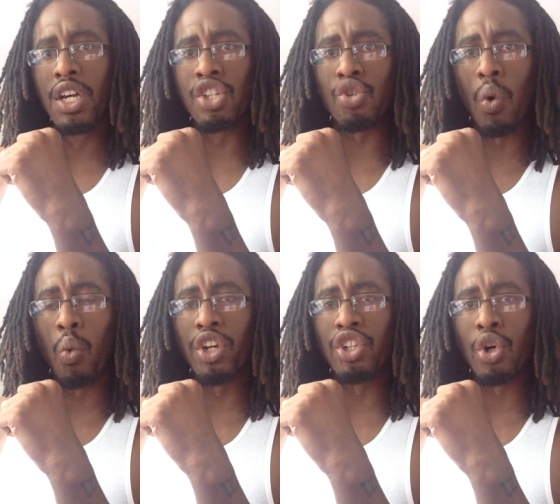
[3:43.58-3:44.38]
So what
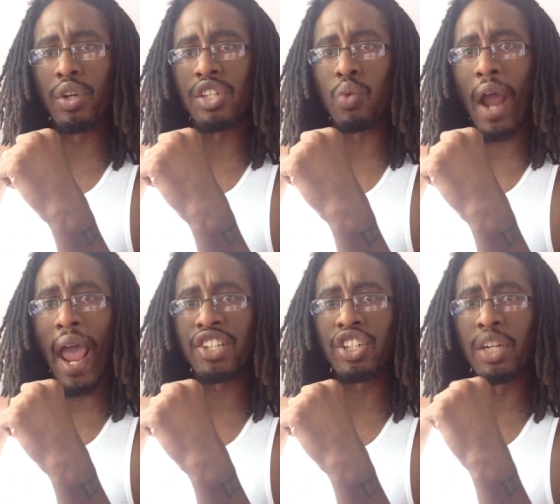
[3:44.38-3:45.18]
we're doing is we're
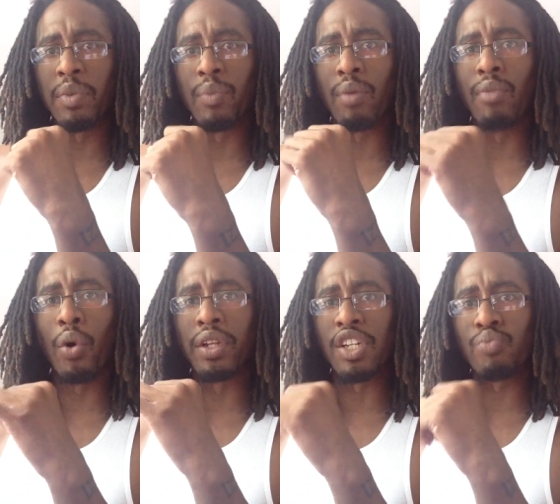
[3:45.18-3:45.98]
actually going to be
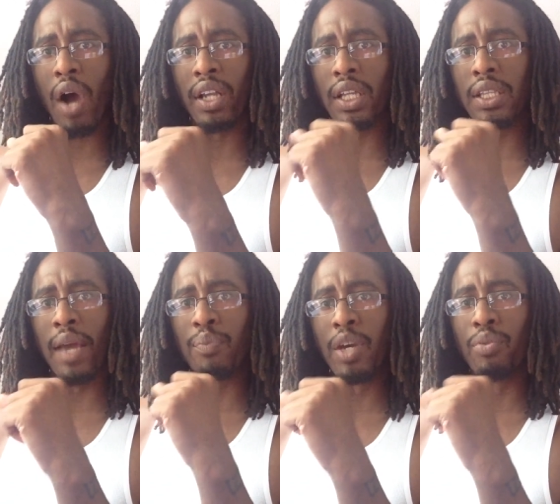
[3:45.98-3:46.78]
promoting this product and
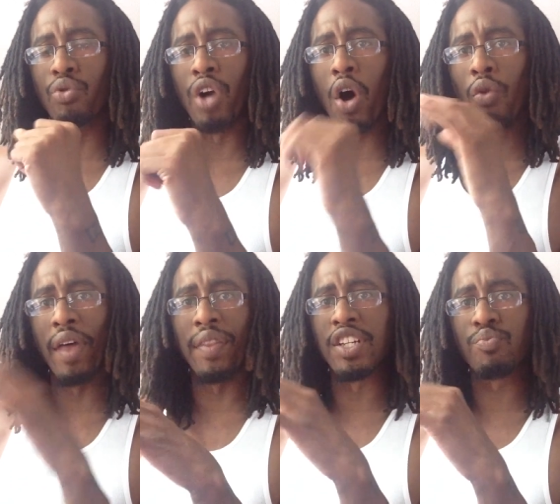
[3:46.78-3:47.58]
letting people know
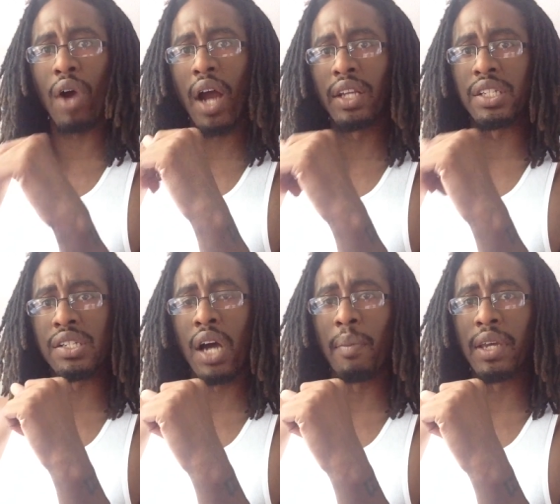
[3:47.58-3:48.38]
that this product is
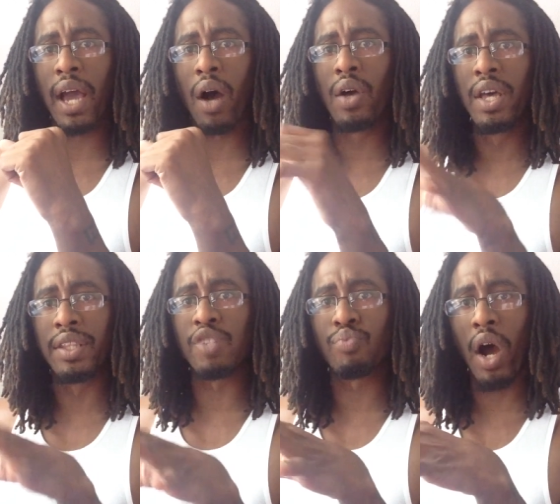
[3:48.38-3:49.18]
coming out
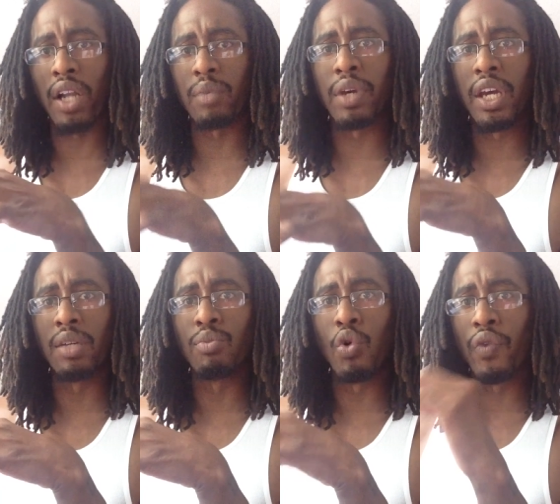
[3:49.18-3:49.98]
this product being
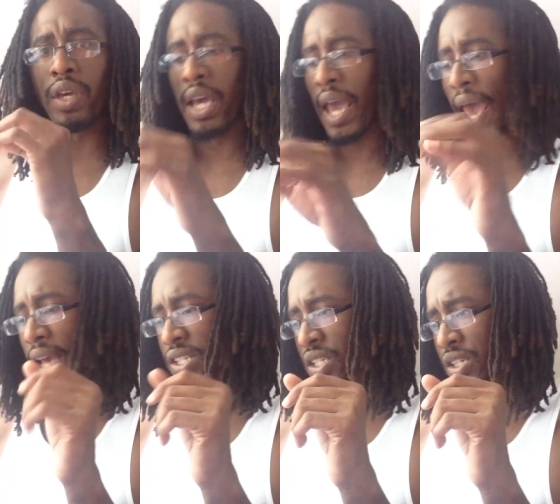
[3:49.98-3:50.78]
the movie
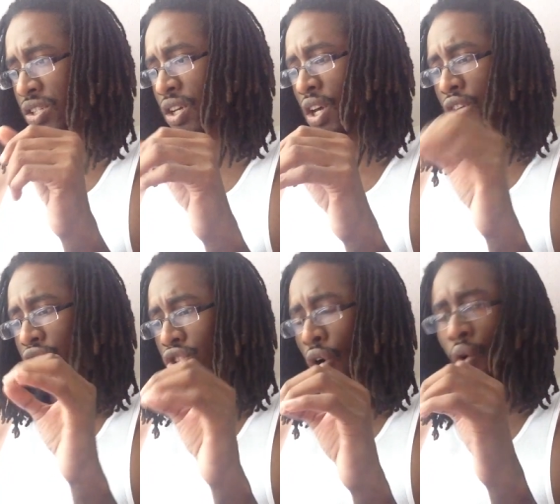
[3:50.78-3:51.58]
Exodus.
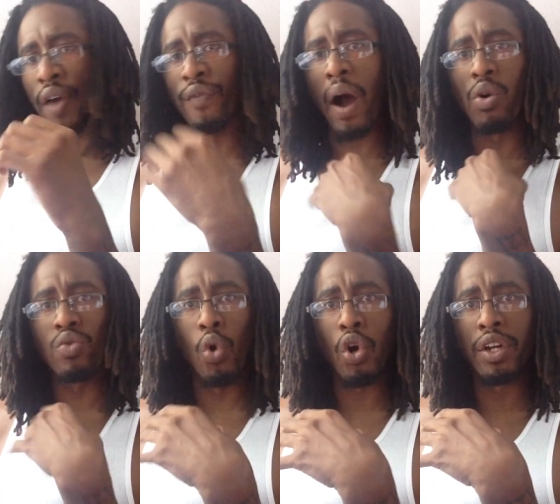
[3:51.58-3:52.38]
So if I
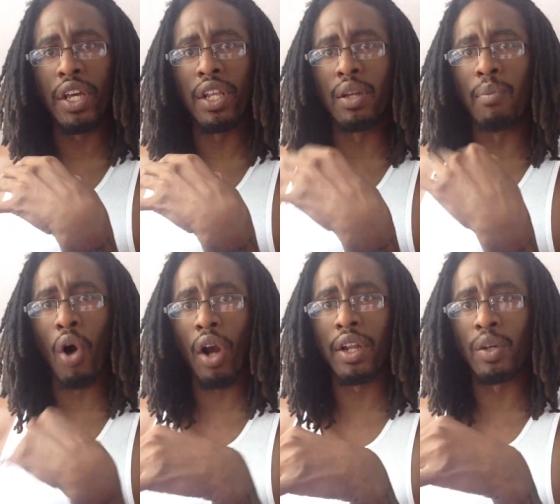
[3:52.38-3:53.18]
was working in the
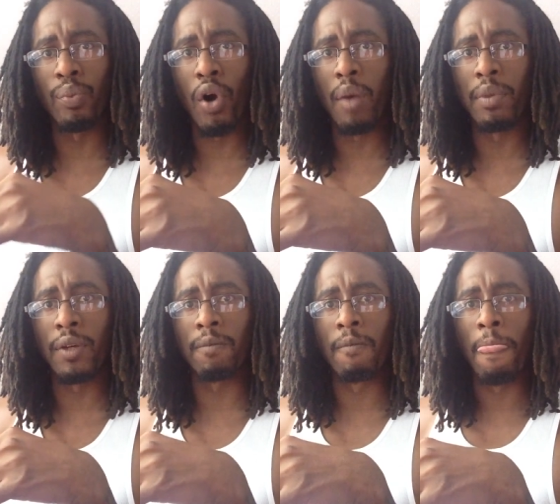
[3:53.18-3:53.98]
marketing
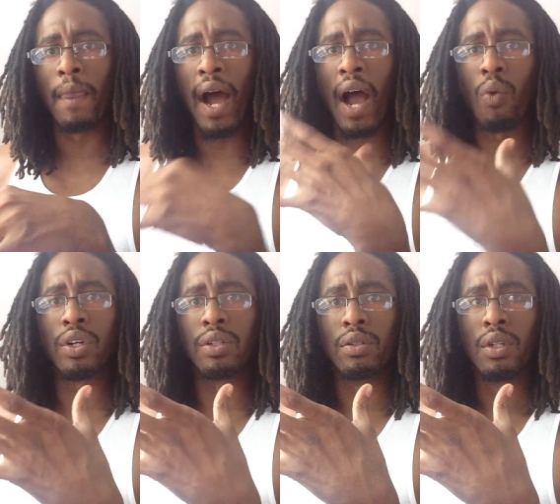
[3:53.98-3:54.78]
department, I
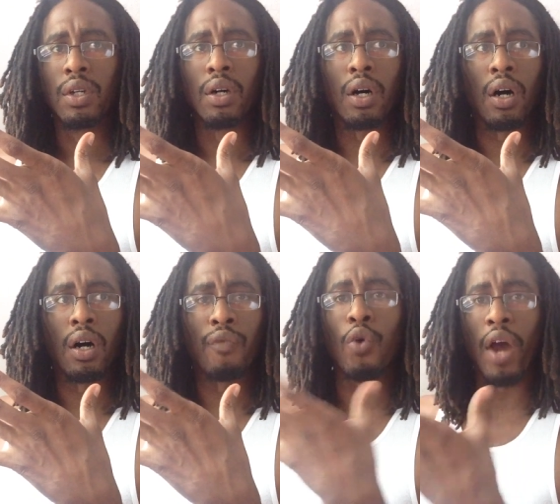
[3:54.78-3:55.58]
would, uh,
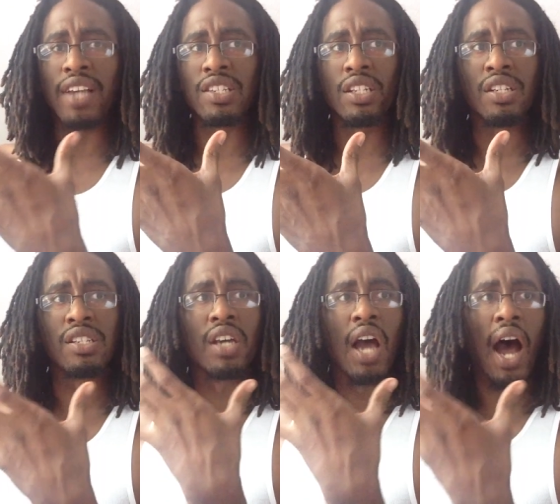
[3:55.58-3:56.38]
for
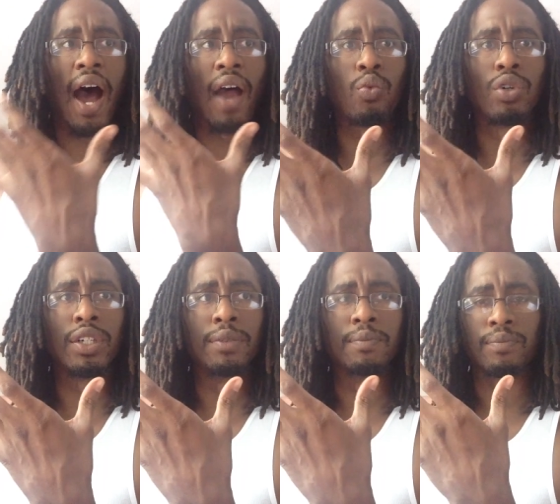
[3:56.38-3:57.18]
Exodus, I would